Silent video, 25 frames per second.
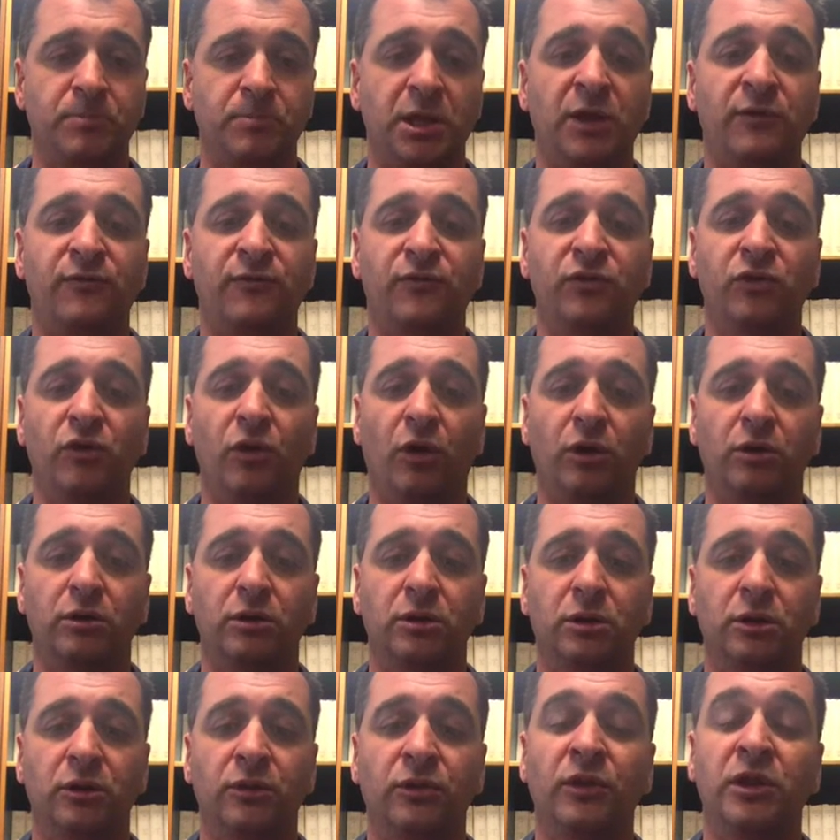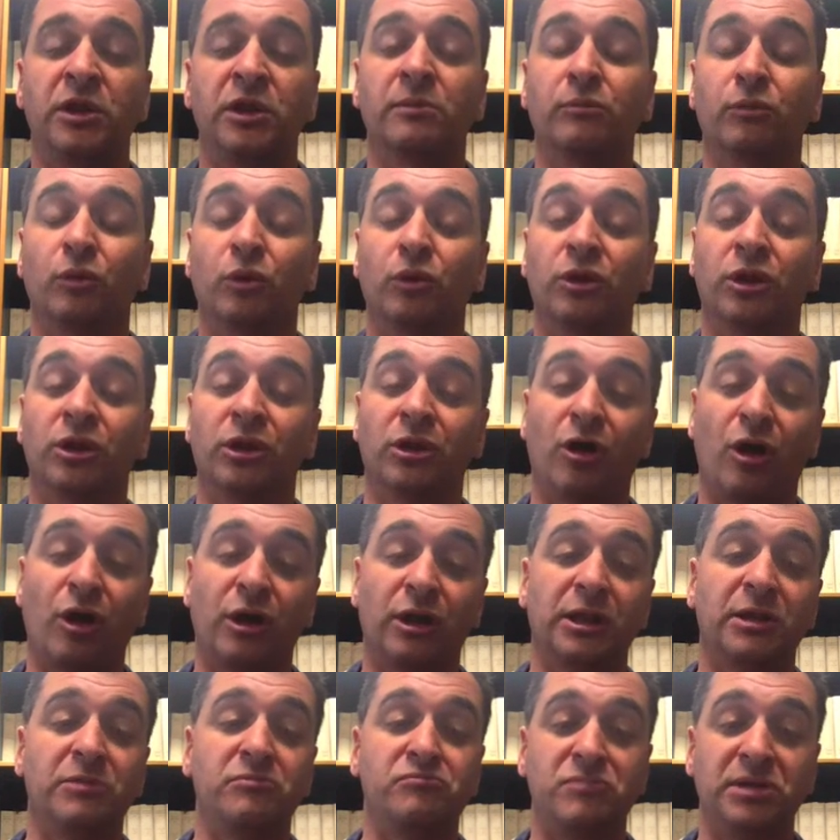If not, then you're more than
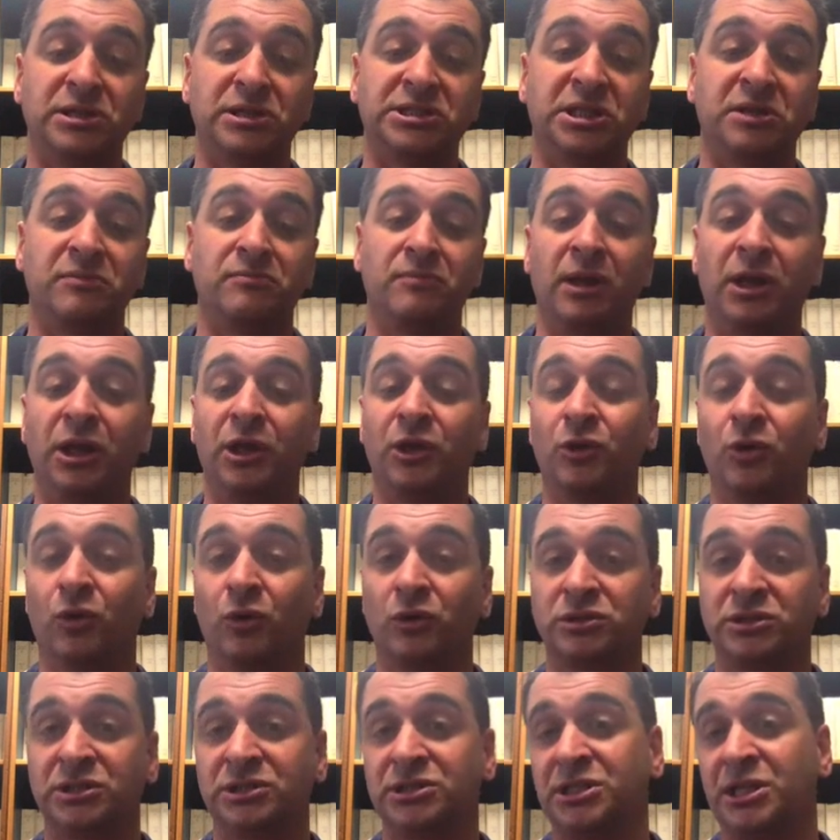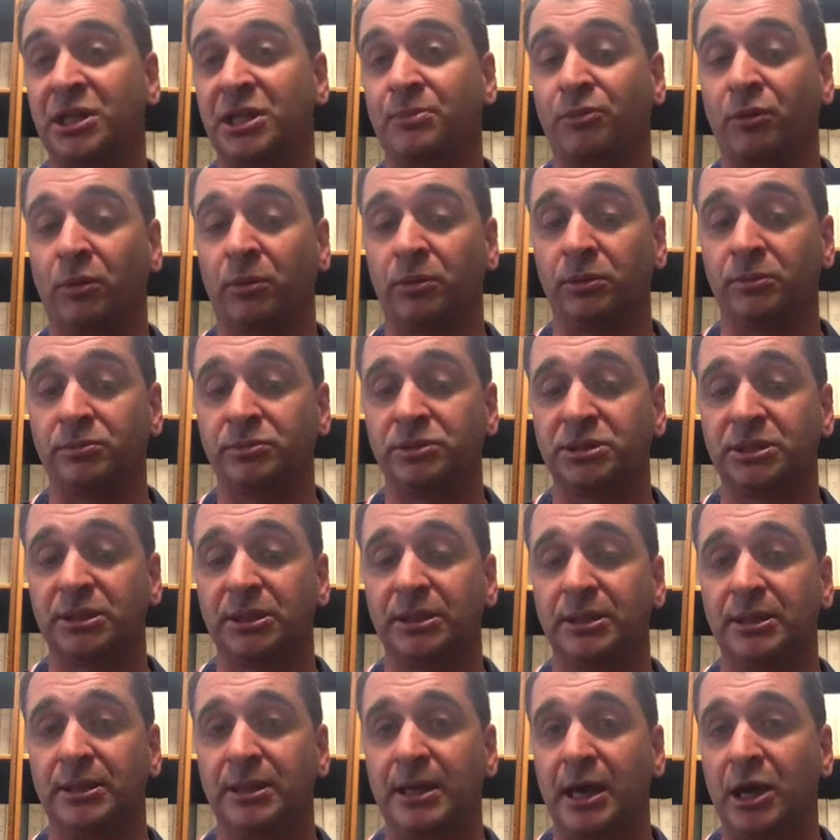likely missing many causes to their problems
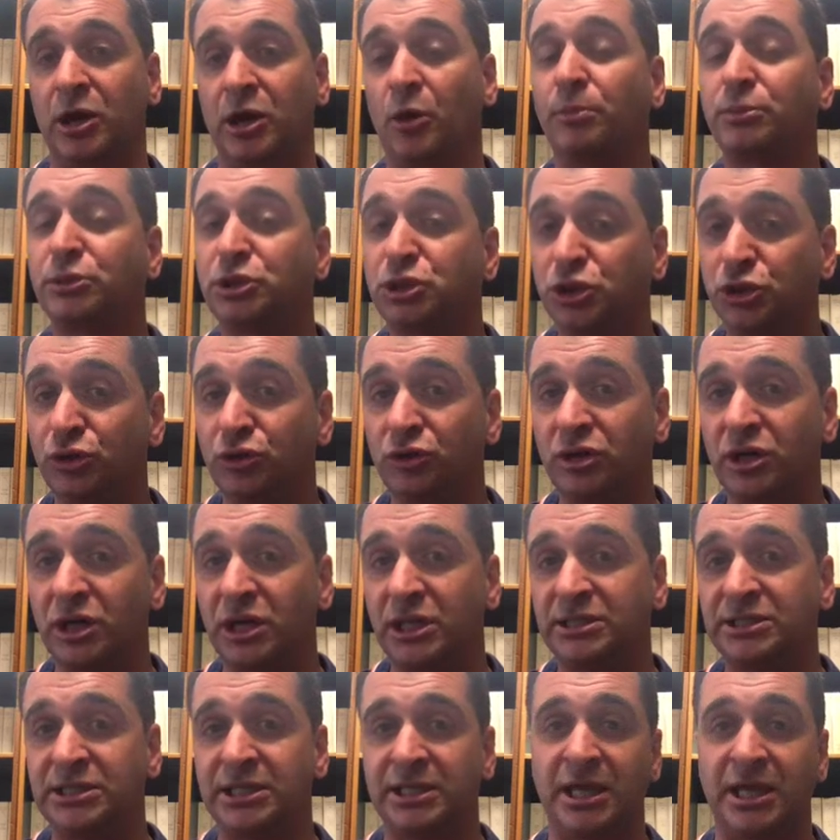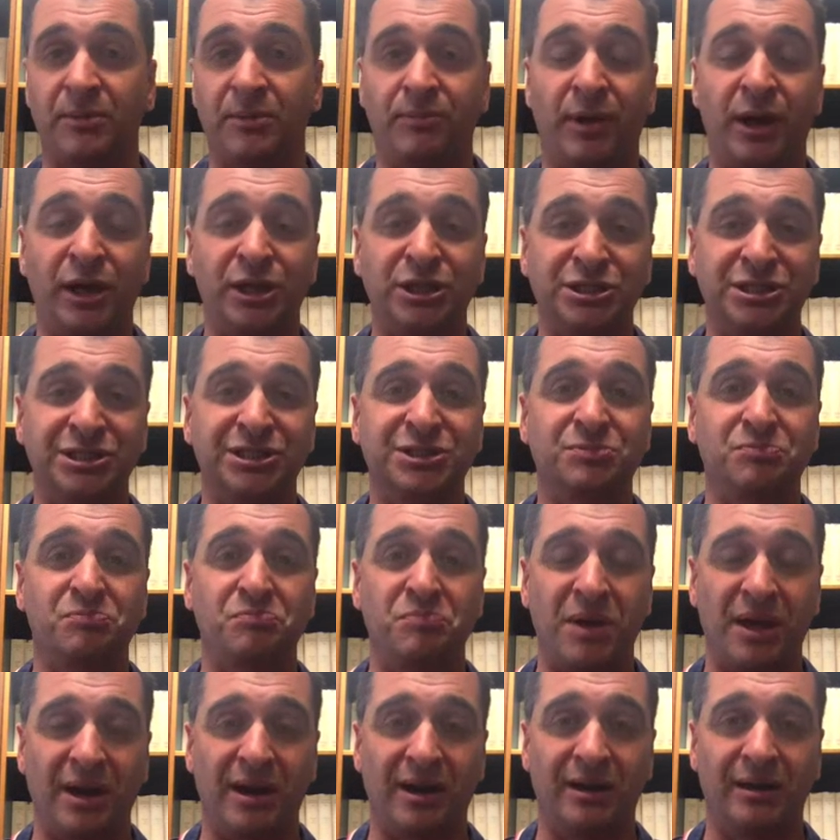and opportunities to get patients
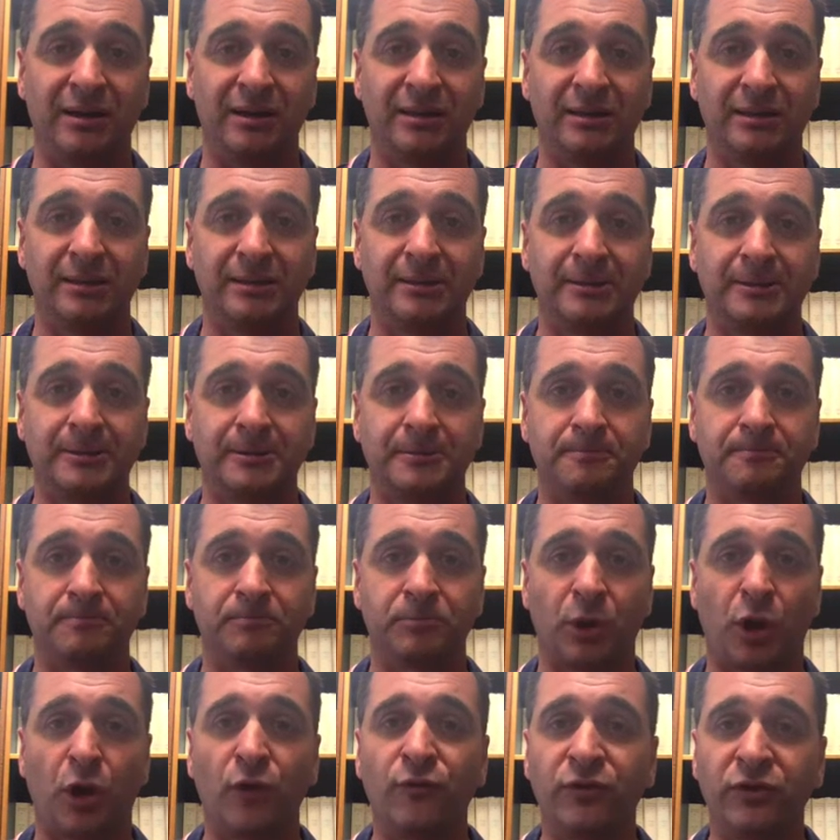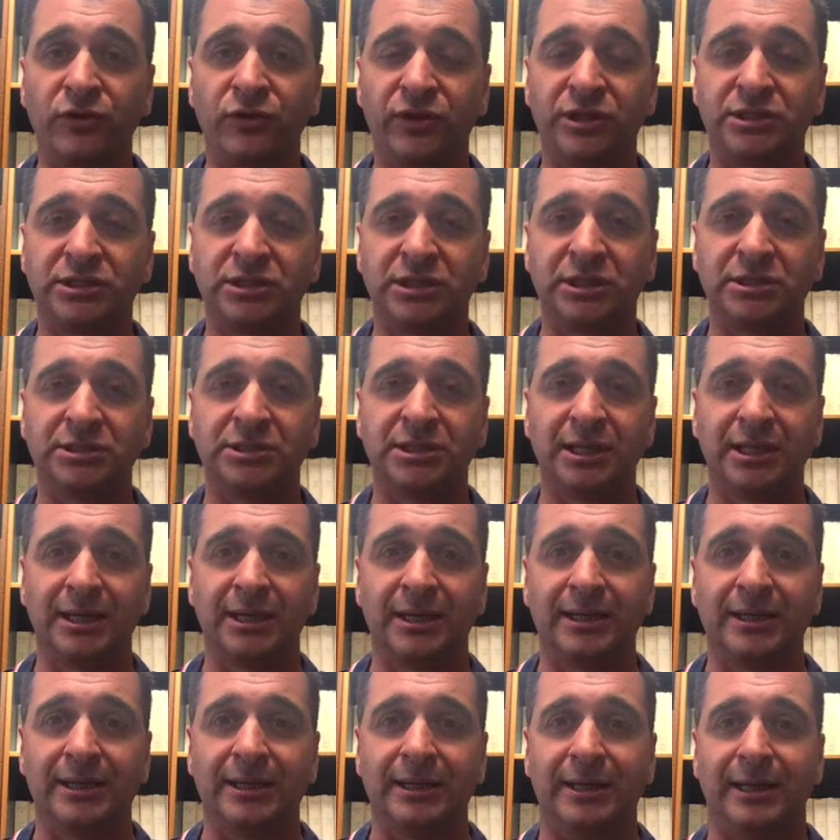better. Hopefully this has
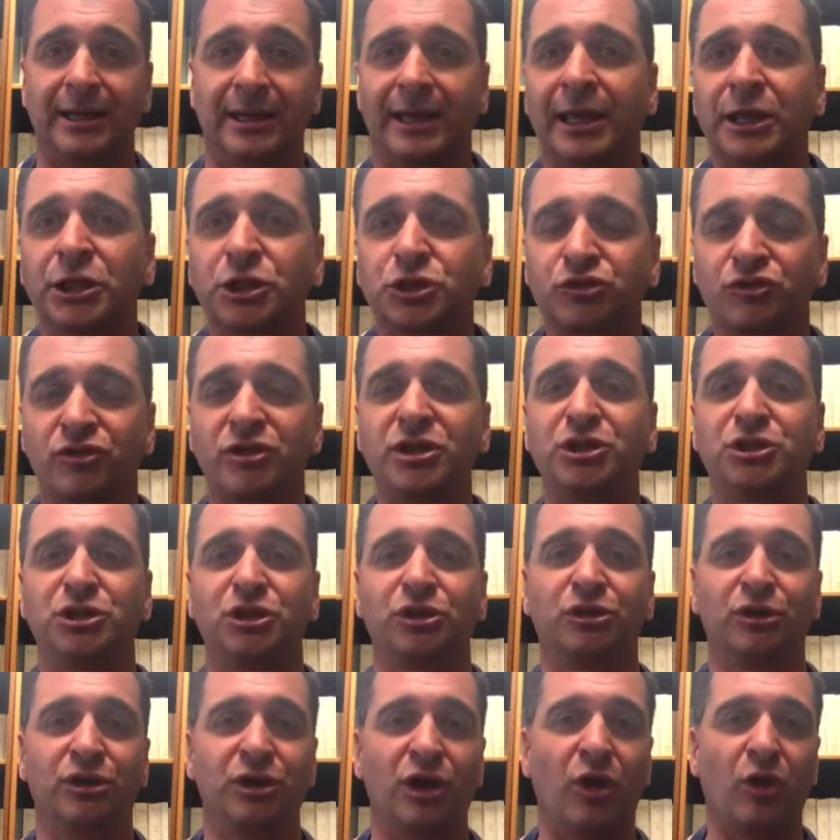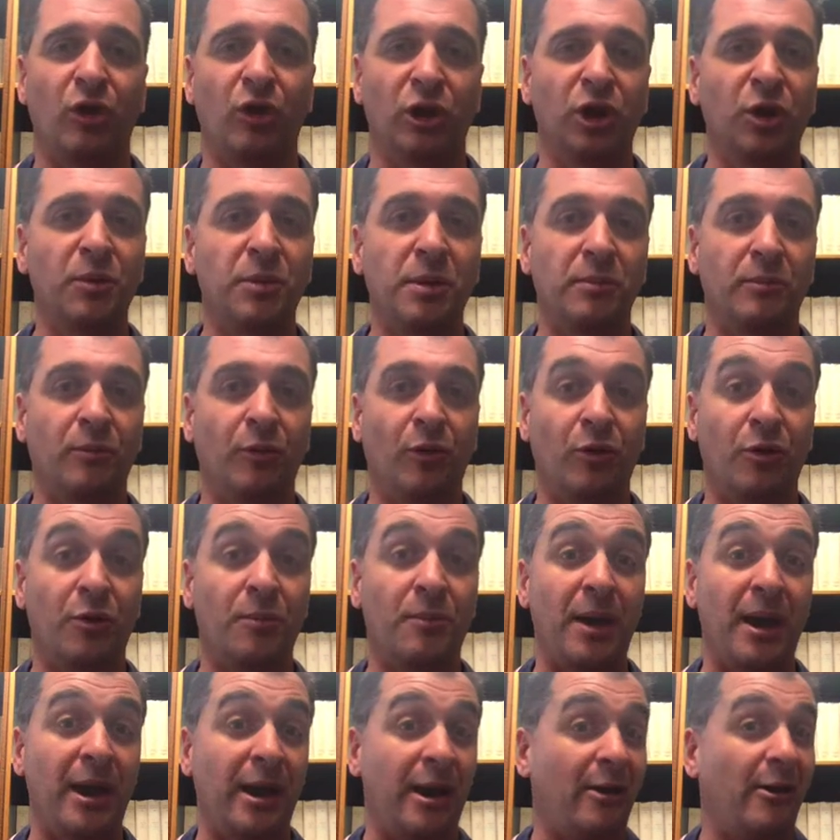intrigued you to know a little bit more
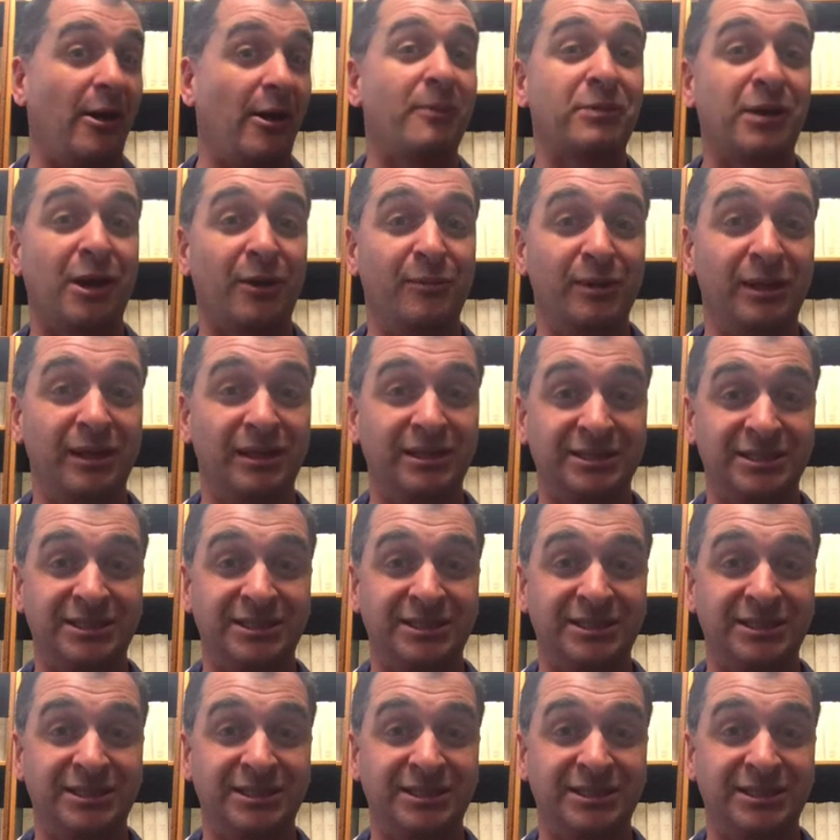about our upcoming